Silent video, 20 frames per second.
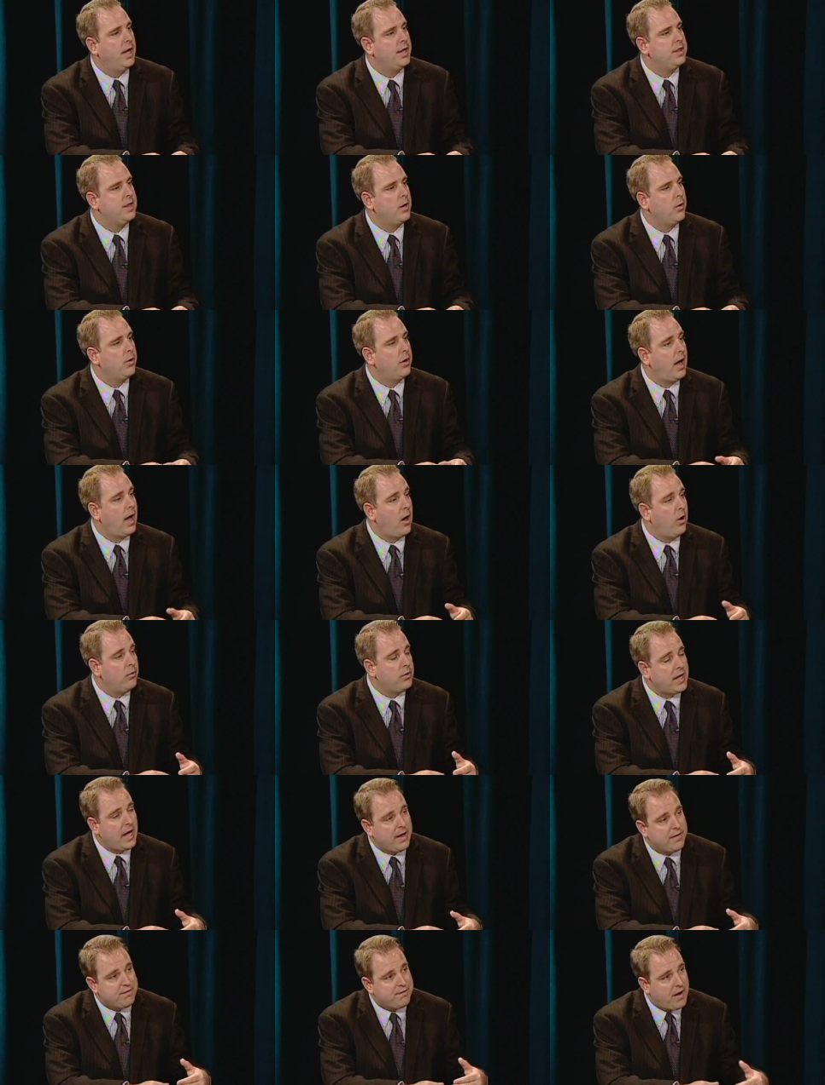They
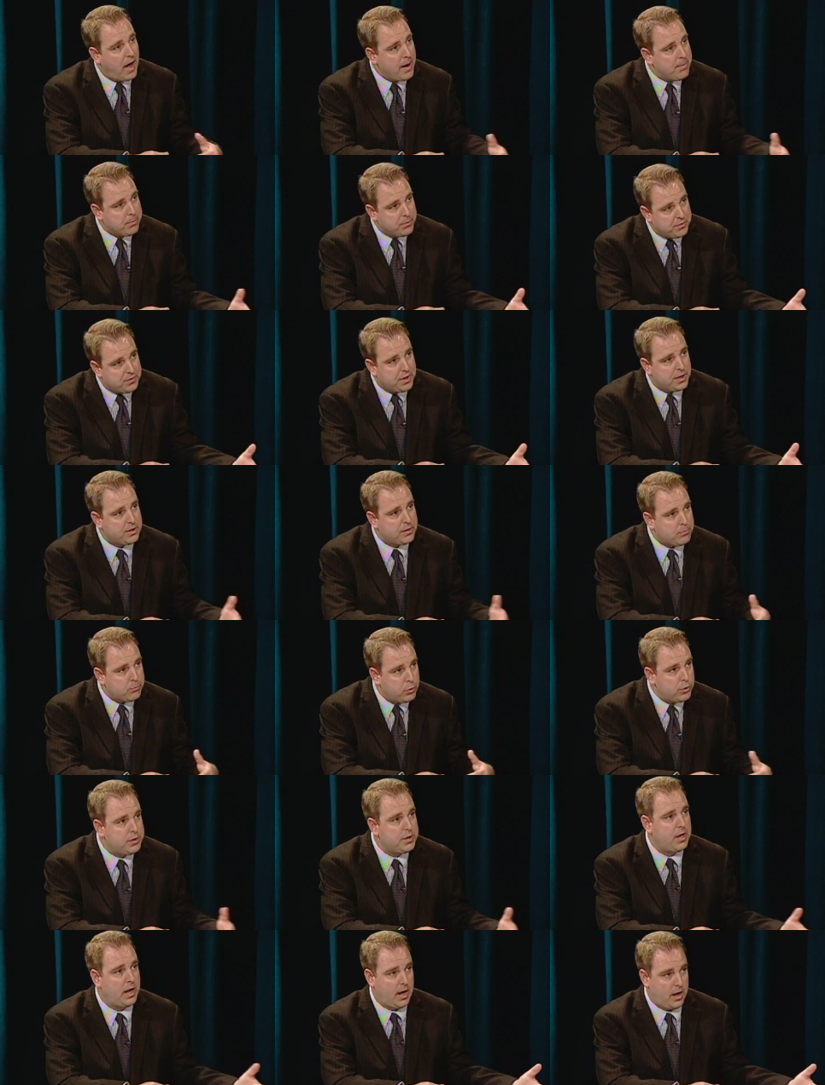only had 5% to
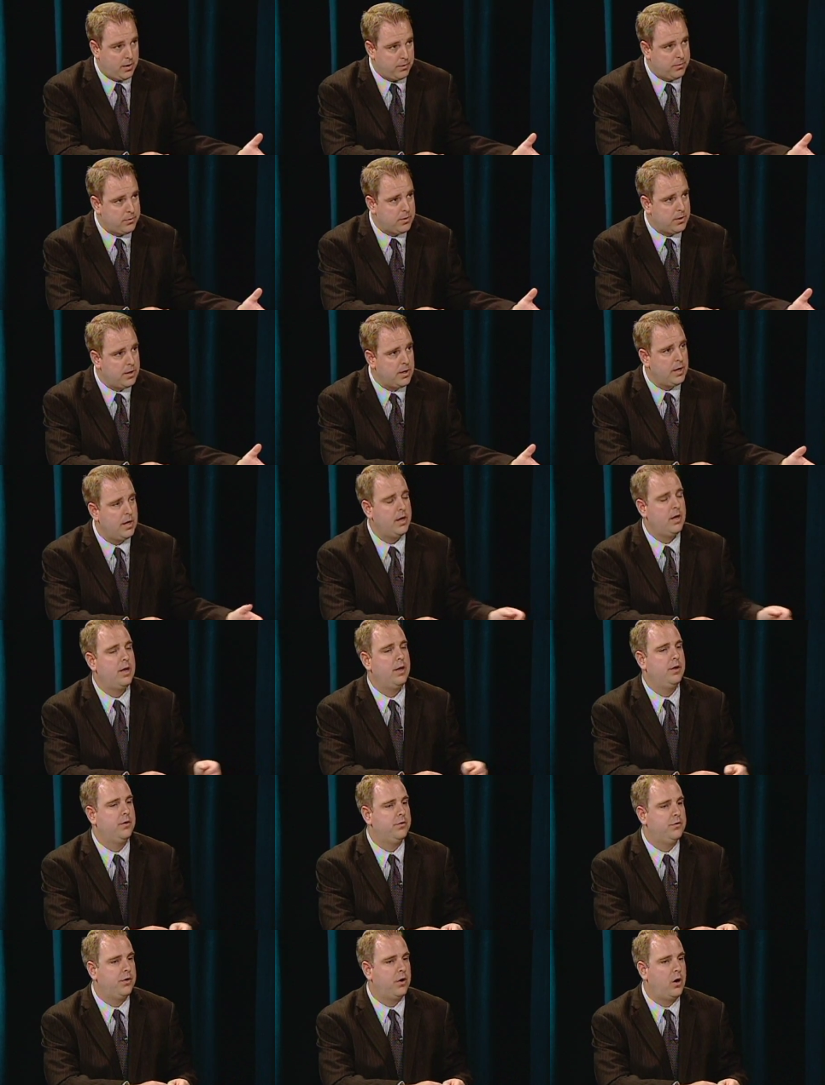put down.
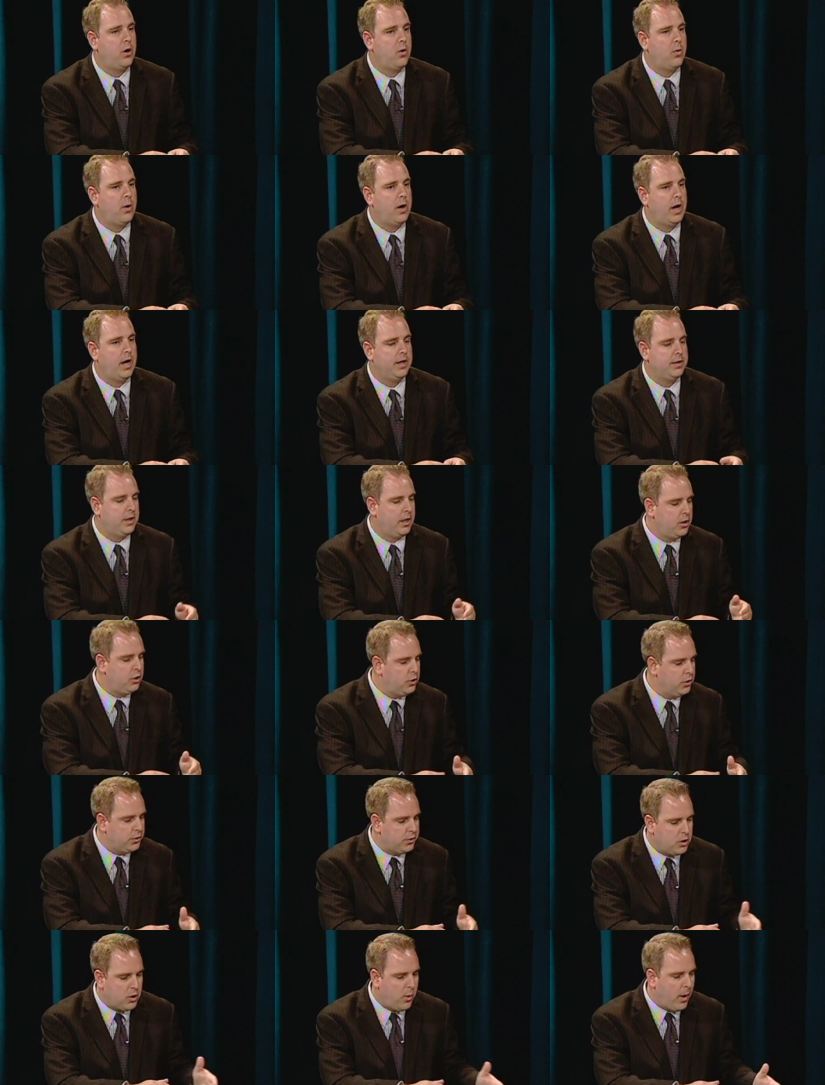So they
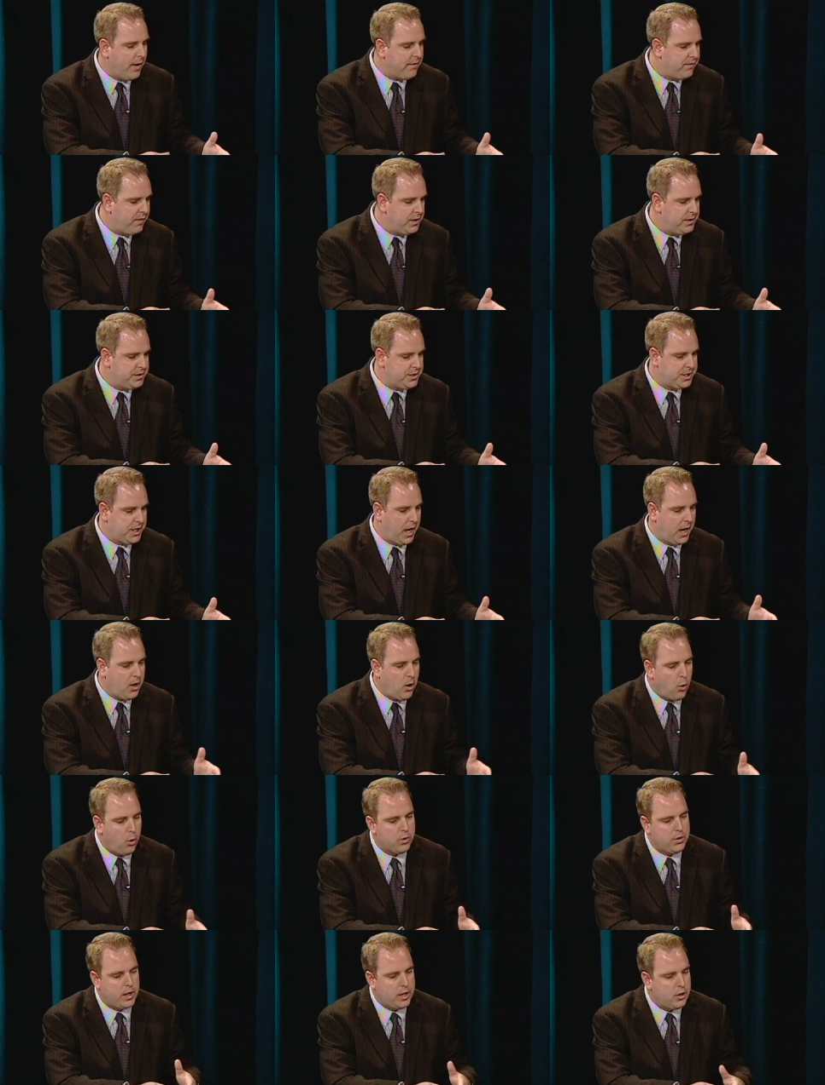could go FHA
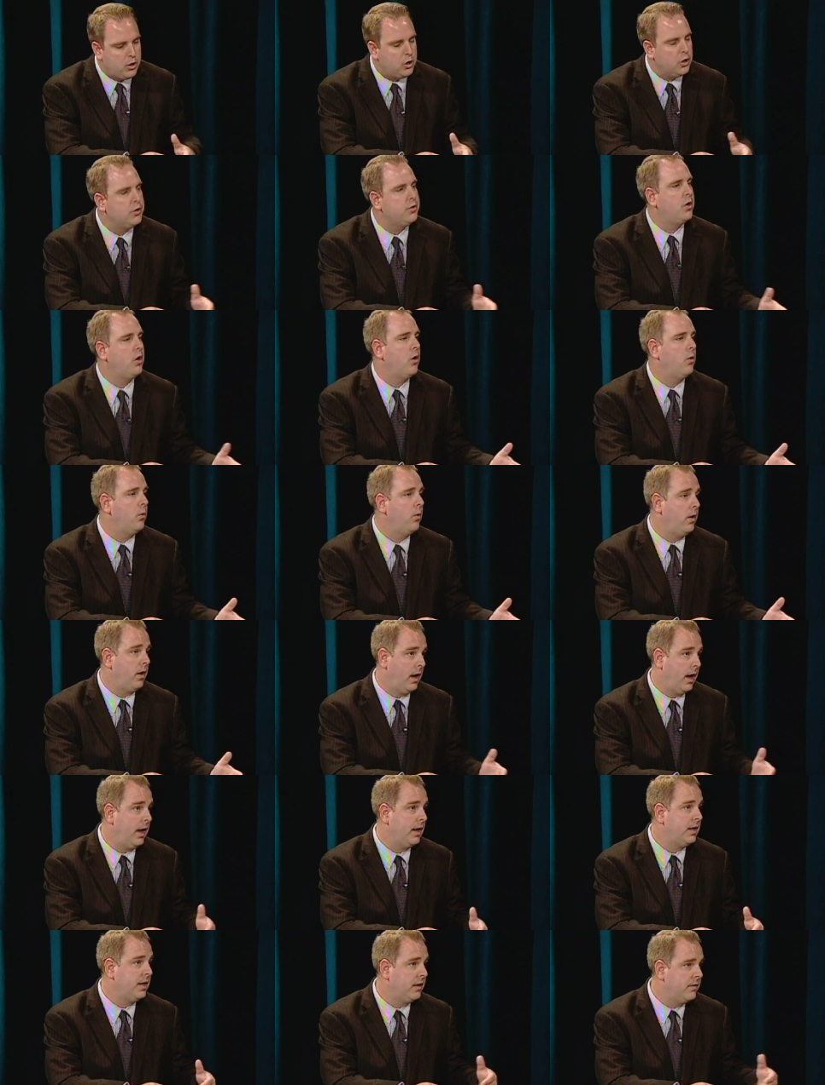or they could
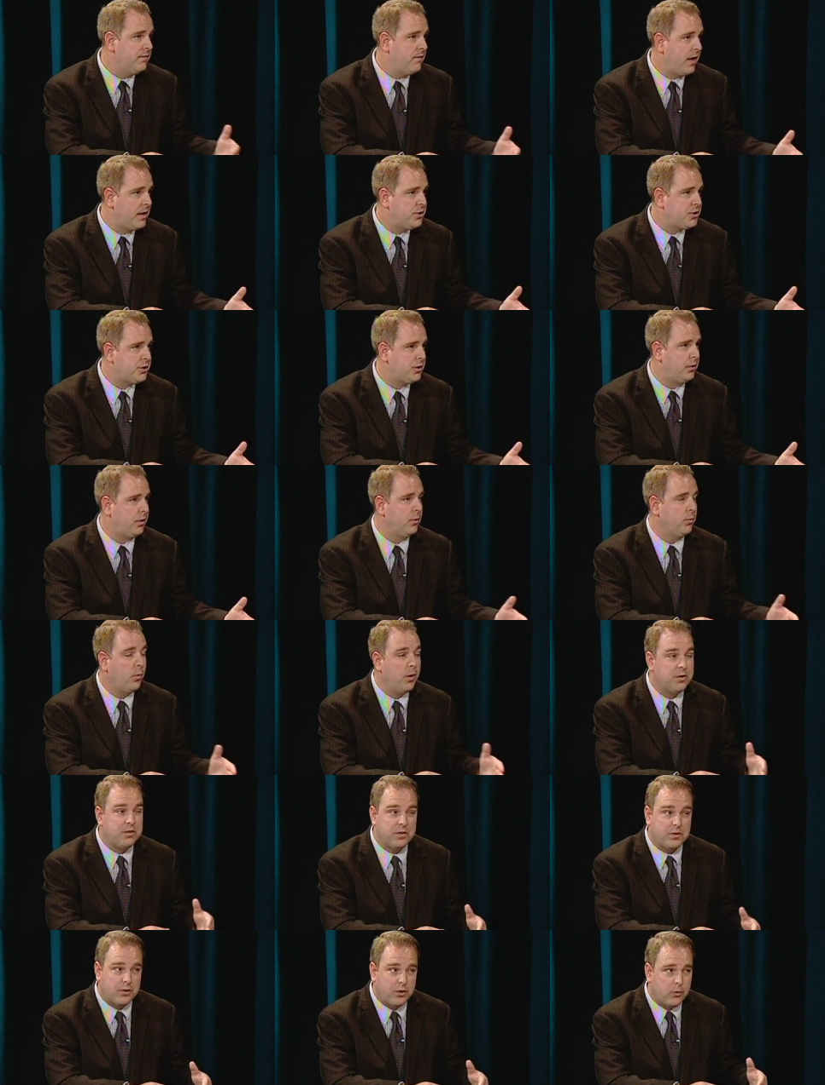go conventional. It
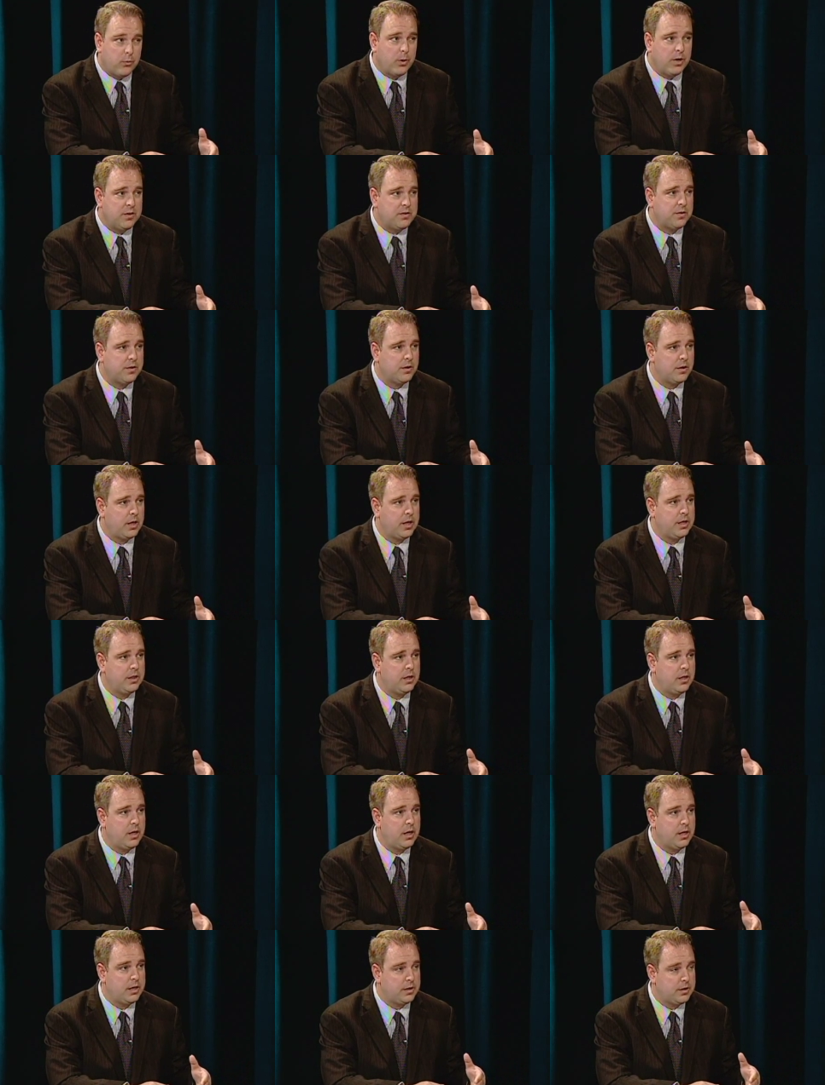wasn't until recently
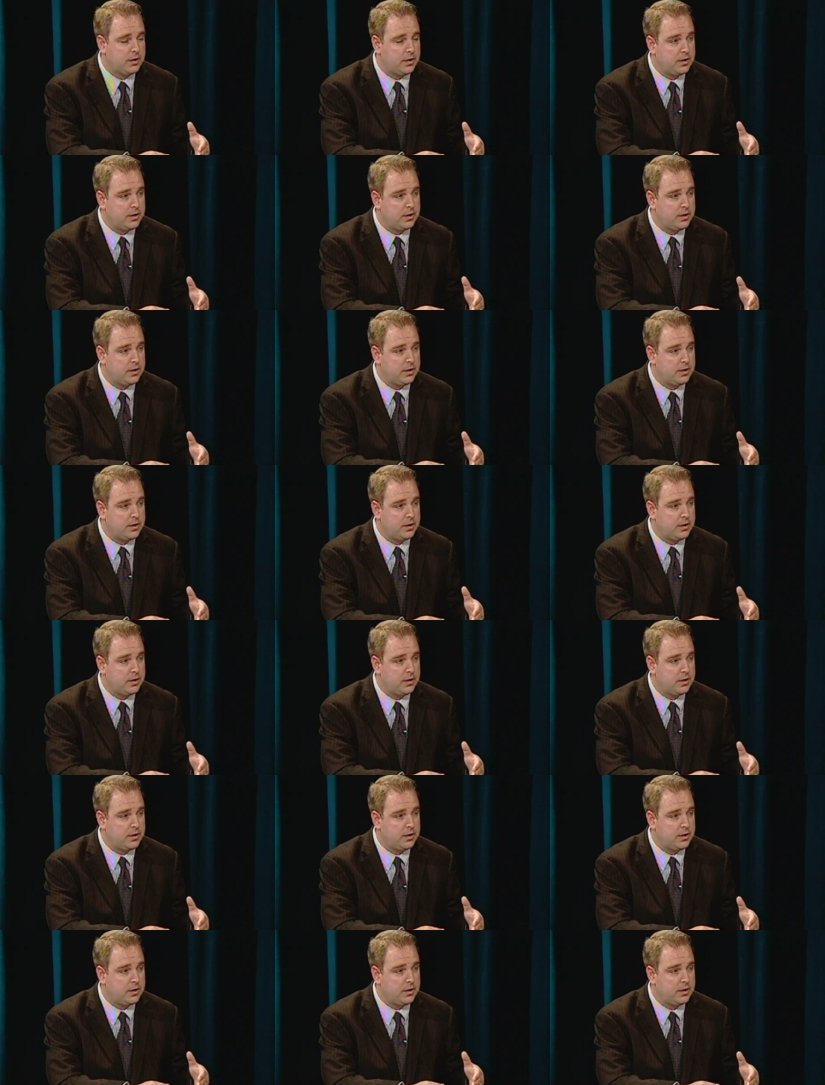in